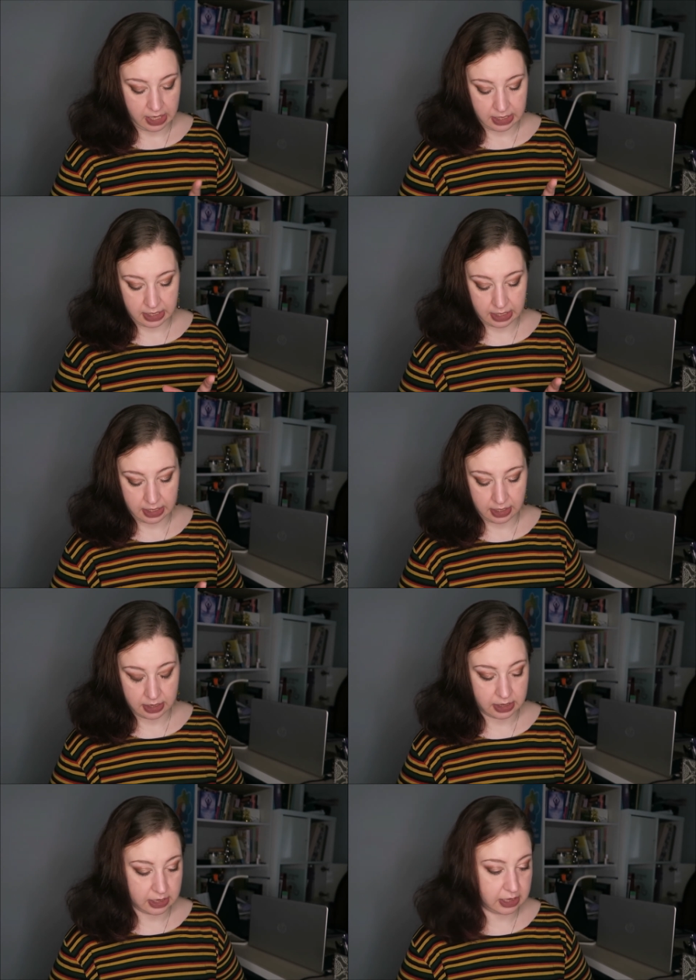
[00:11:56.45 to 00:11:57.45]

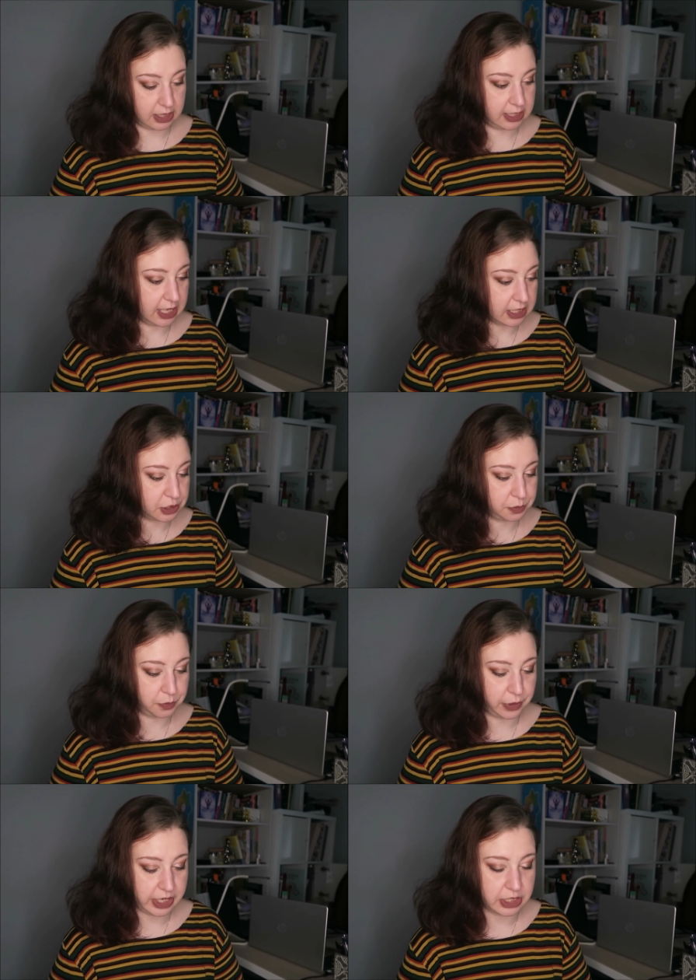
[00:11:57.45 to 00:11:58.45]
That's
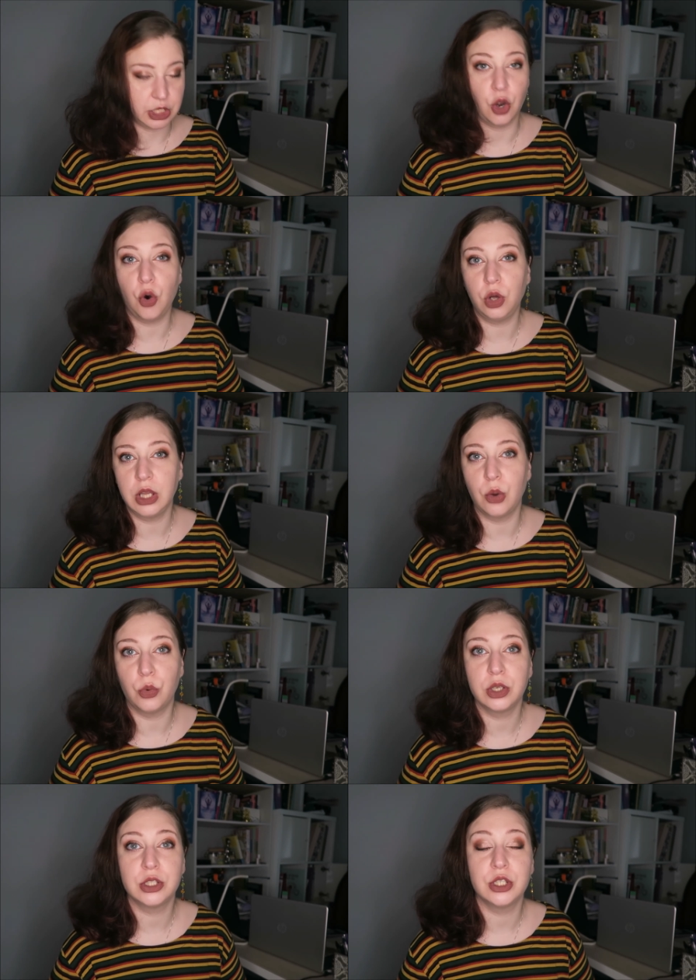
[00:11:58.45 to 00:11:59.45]
pretty all I
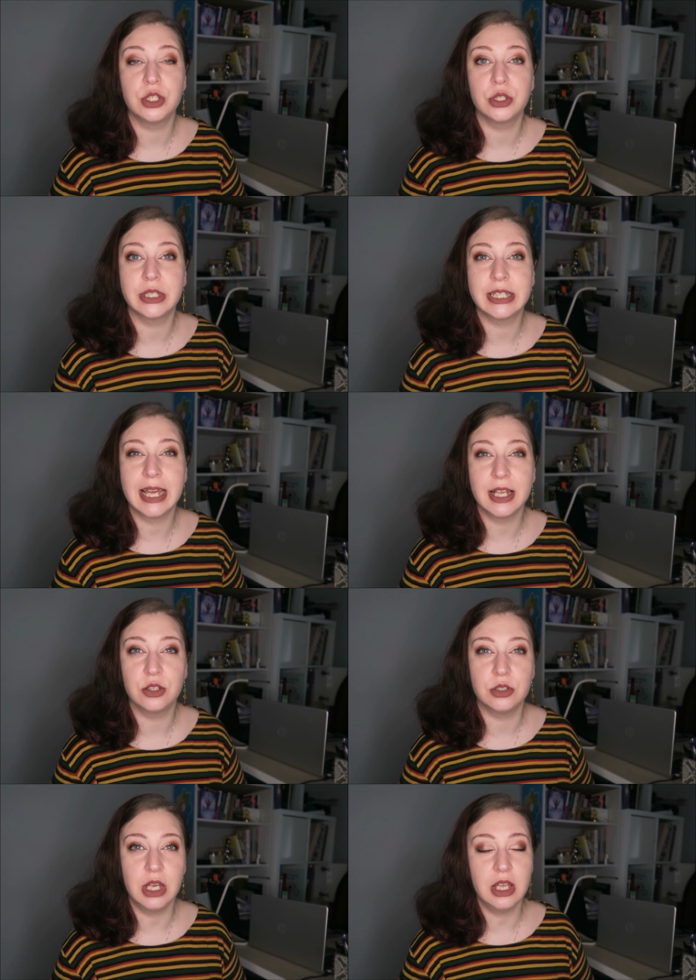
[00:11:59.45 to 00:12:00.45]
wanted to say
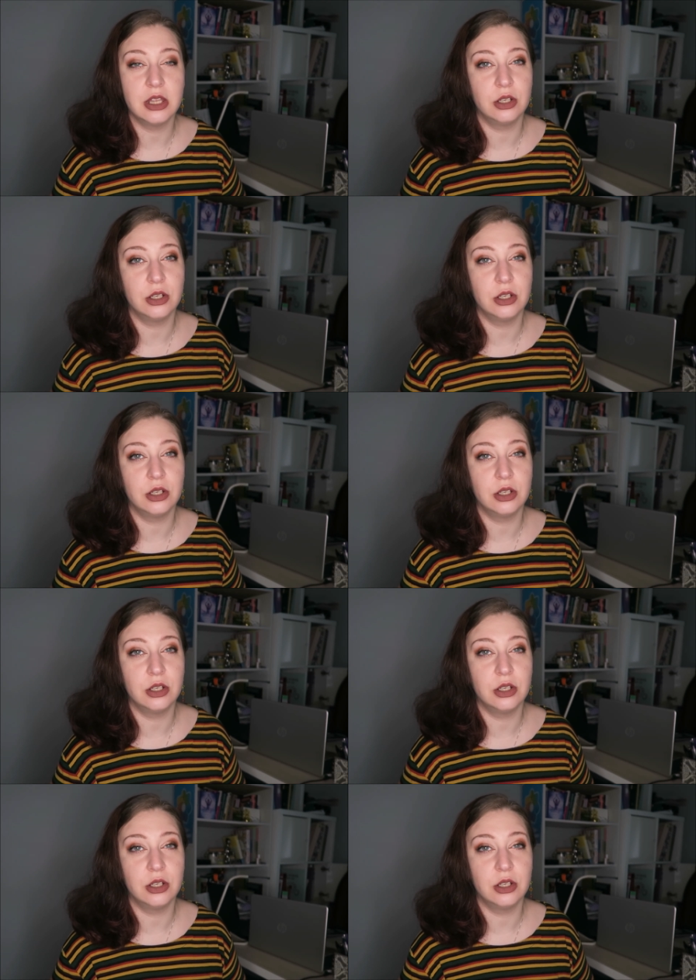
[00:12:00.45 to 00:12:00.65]
today.